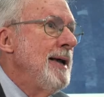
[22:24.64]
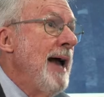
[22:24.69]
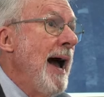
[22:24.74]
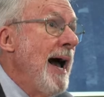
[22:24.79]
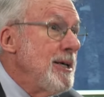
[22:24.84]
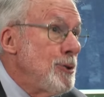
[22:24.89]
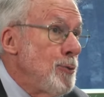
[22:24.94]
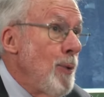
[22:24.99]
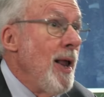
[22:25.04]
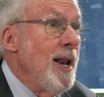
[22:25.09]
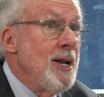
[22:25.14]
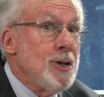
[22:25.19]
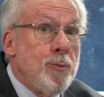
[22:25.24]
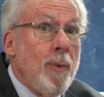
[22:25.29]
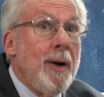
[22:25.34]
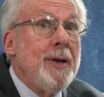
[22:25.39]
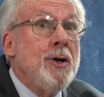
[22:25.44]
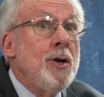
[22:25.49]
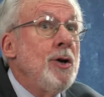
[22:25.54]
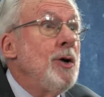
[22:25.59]
as well as
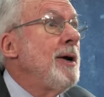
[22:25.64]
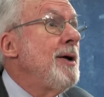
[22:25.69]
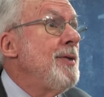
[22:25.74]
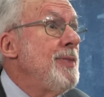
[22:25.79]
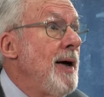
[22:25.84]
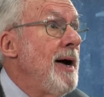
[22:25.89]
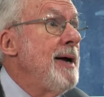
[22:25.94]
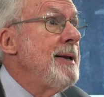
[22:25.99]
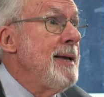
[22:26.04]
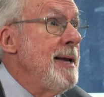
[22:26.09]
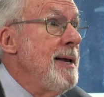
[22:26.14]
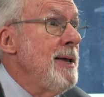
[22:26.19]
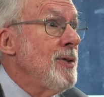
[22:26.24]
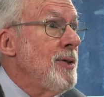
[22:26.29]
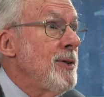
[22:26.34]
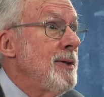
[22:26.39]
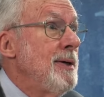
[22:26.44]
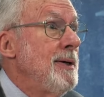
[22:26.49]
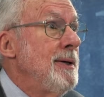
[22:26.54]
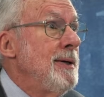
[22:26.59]
when you look in the Hadith.
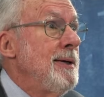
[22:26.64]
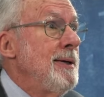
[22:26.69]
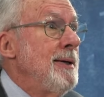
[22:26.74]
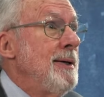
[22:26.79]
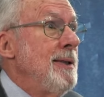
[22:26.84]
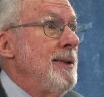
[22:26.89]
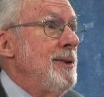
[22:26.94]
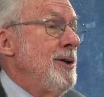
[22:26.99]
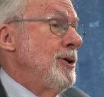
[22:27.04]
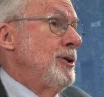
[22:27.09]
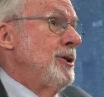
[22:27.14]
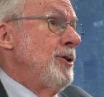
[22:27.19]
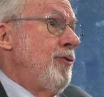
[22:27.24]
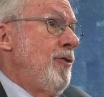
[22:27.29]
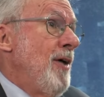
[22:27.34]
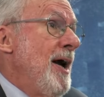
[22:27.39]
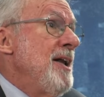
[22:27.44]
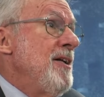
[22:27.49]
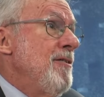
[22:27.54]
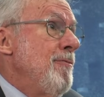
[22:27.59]
There's a
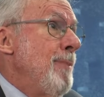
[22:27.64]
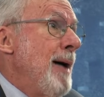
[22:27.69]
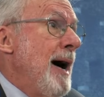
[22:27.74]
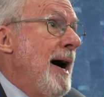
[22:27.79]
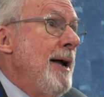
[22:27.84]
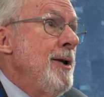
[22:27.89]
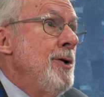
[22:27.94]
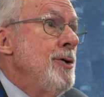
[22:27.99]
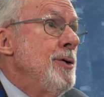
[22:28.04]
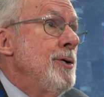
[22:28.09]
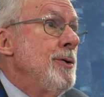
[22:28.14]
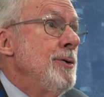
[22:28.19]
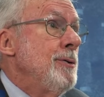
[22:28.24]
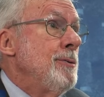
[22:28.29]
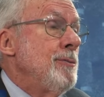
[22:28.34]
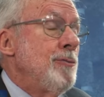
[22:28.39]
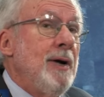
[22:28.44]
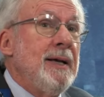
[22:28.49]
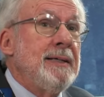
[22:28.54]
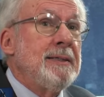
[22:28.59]
friend of mine who
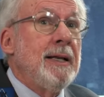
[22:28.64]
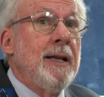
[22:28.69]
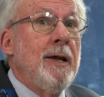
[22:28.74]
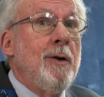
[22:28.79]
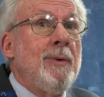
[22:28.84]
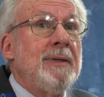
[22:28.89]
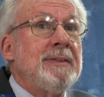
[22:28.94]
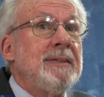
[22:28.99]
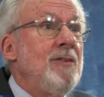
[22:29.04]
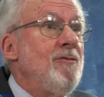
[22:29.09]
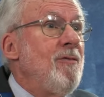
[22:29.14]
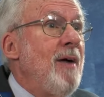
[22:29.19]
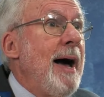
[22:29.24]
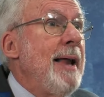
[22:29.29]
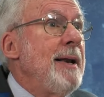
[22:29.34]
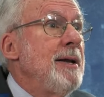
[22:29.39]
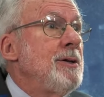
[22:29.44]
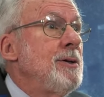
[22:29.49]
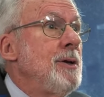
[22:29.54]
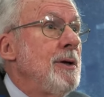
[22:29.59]
recently was
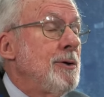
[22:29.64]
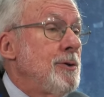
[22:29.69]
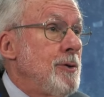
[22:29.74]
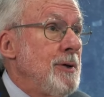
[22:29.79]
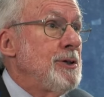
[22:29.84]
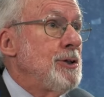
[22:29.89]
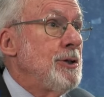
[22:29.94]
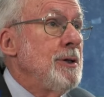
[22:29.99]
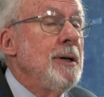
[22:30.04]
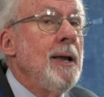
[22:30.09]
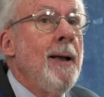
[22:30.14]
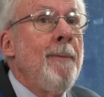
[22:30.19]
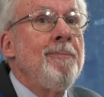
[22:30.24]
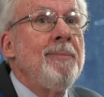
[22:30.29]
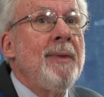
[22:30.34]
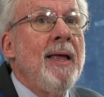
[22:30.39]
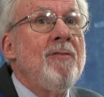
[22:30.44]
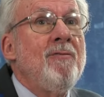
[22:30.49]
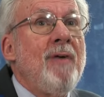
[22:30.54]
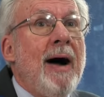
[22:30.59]
invited, a Christian,
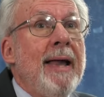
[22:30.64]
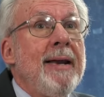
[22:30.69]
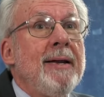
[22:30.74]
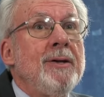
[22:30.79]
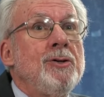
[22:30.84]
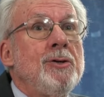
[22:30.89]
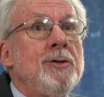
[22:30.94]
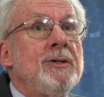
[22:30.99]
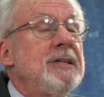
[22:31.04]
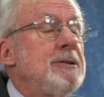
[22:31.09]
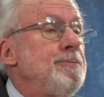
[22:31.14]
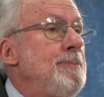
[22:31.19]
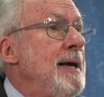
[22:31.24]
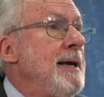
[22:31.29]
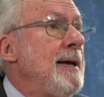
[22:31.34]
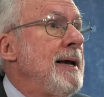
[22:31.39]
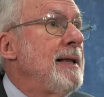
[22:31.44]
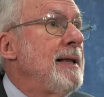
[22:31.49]
invited to speak